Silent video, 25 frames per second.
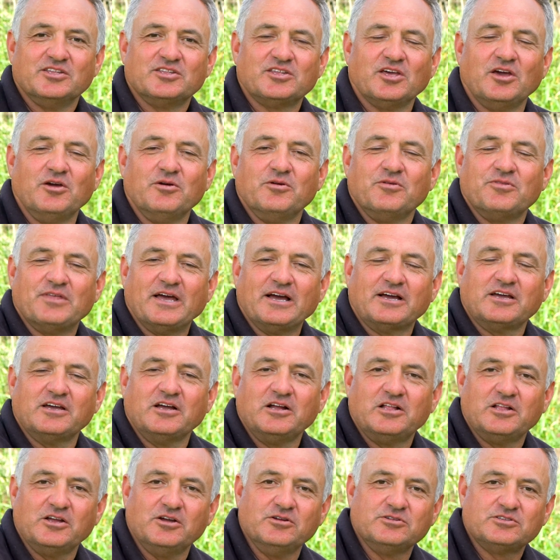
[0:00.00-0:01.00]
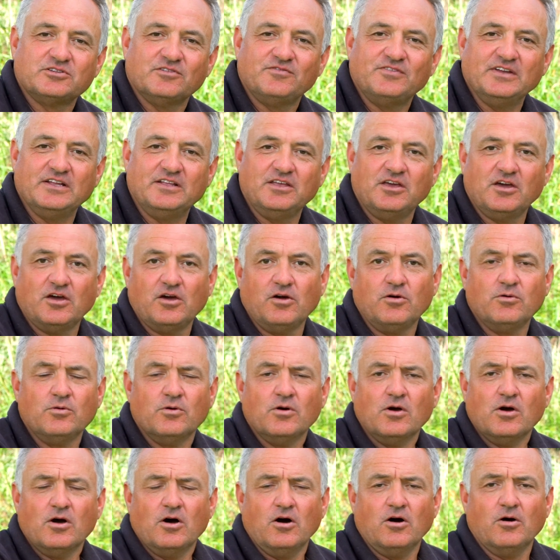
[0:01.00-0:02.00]
So that concludes the
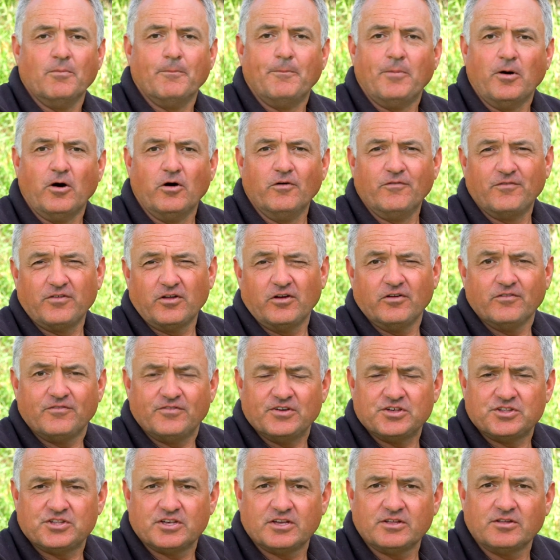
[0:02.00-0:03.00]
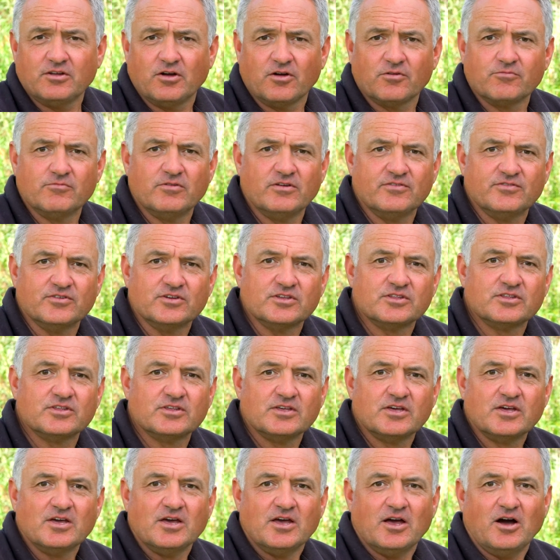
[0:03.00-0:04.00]
video on pole float fishing on
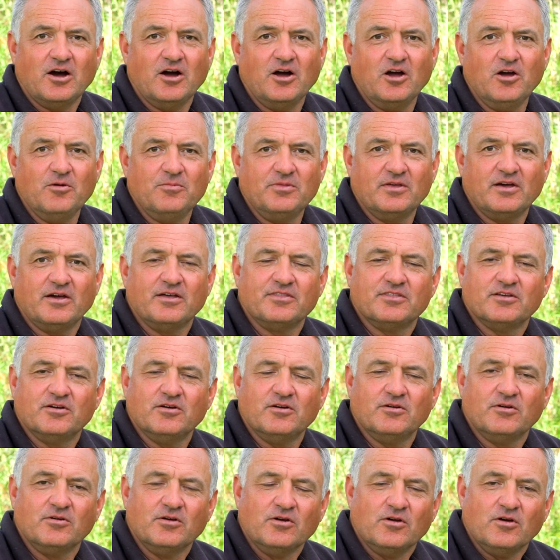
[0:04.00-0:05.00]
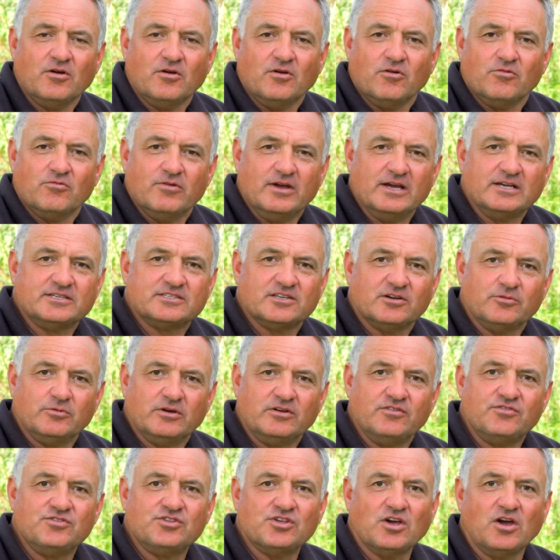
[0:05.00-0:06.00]
rivers. I hope that the rigs that
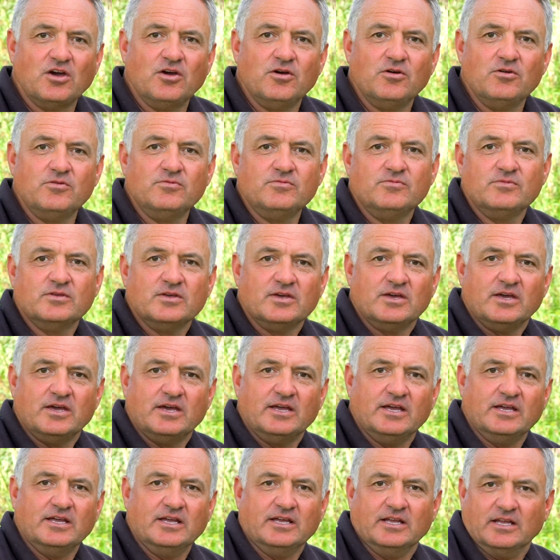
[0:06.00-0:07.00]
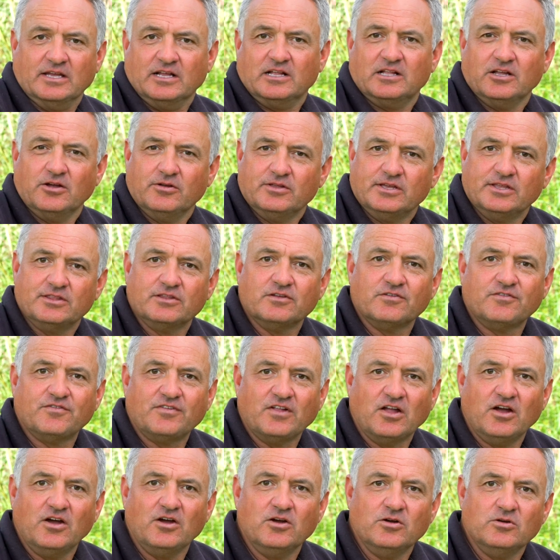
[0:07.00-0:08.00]
we've shown, including the
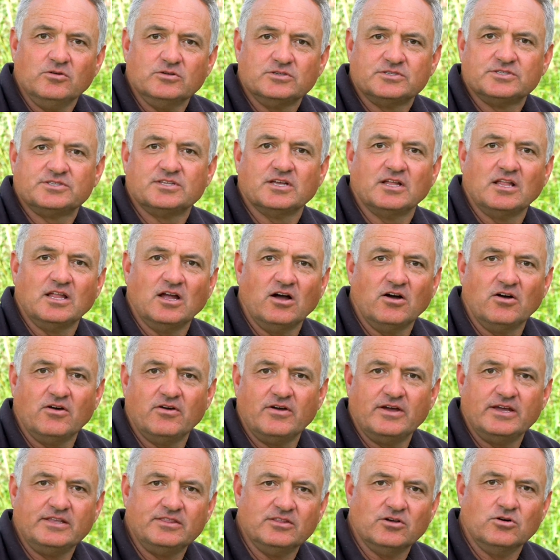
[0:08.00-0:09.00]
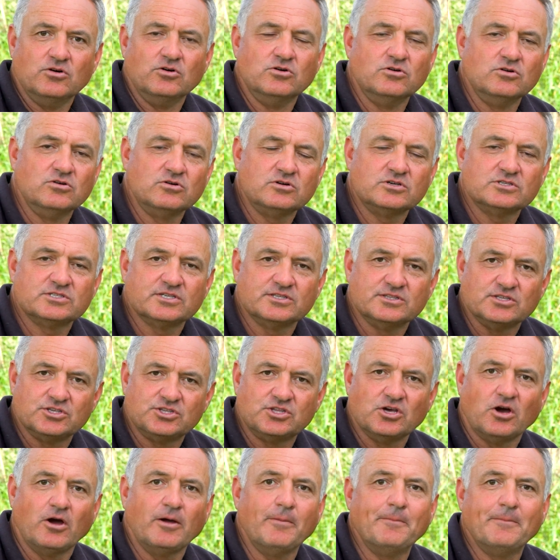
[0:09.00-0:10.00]
floats, the line, the hooks and the
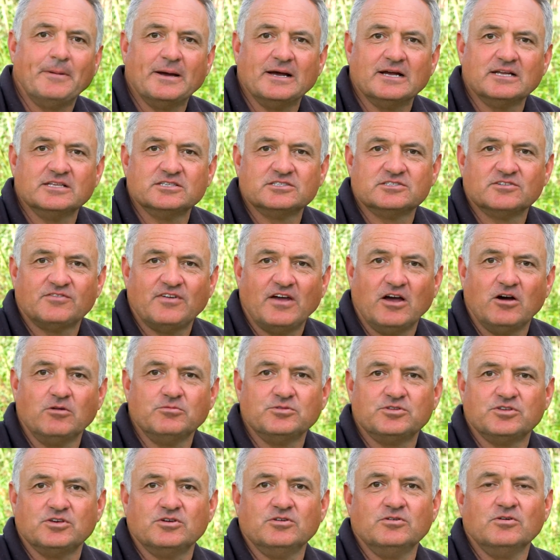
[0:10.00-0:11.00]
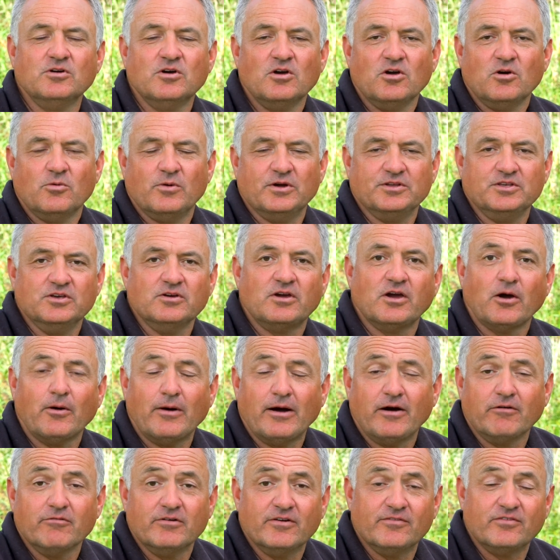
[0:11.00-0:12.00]
shotting patterns, have helped you when you
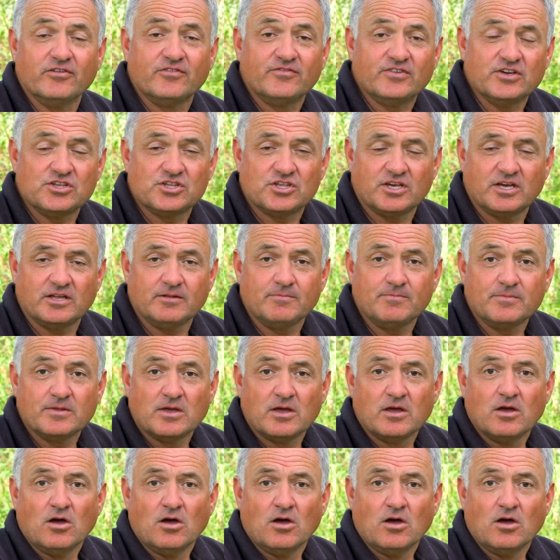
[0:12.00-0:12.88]
go out river fishing.